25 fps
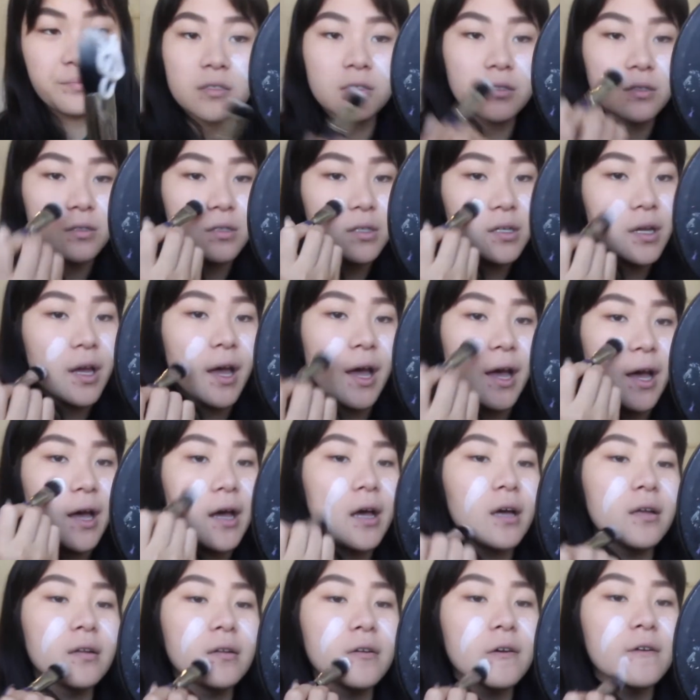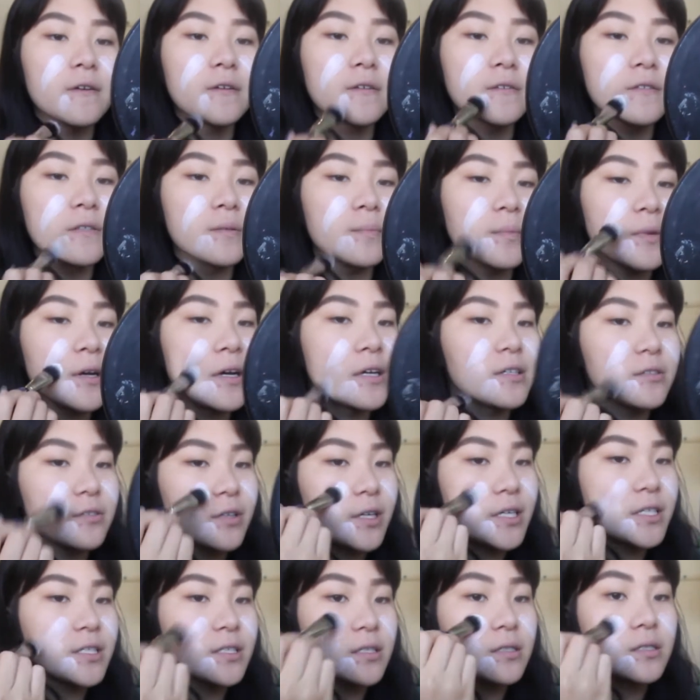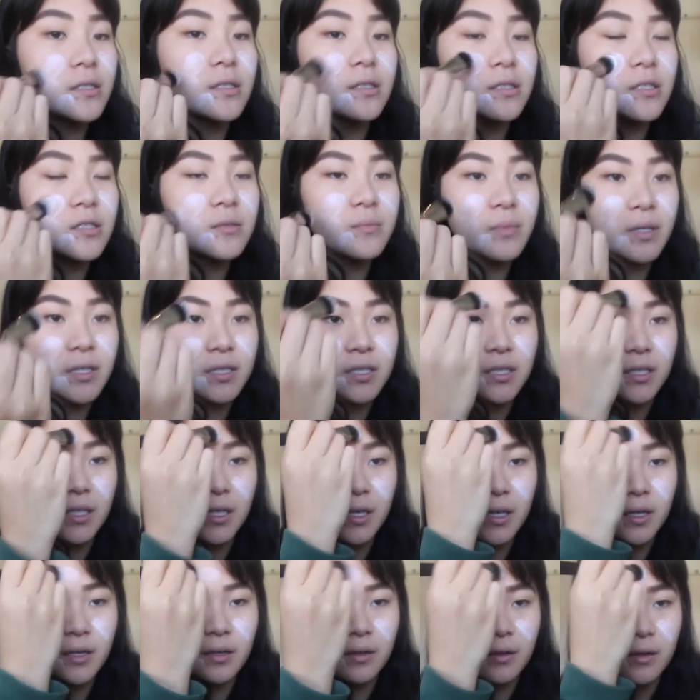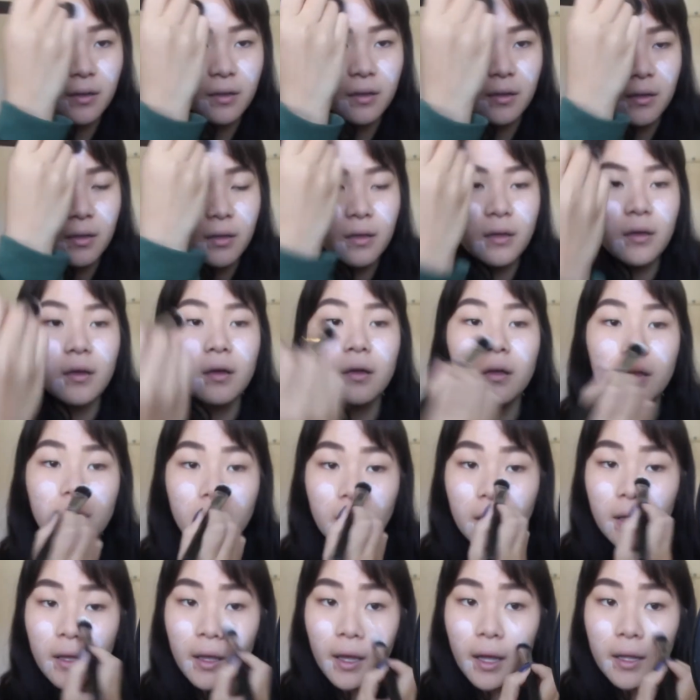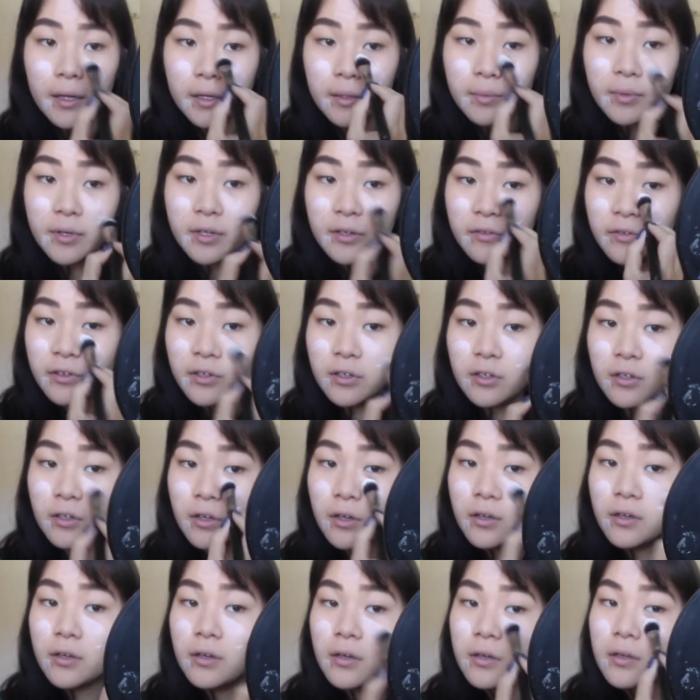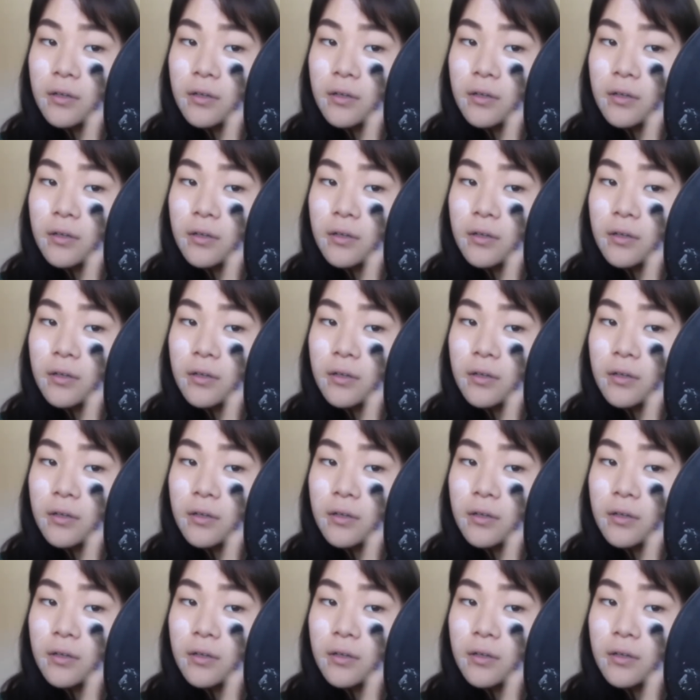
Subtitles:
Just gonna add some hydration into my skin and a bit of a glow.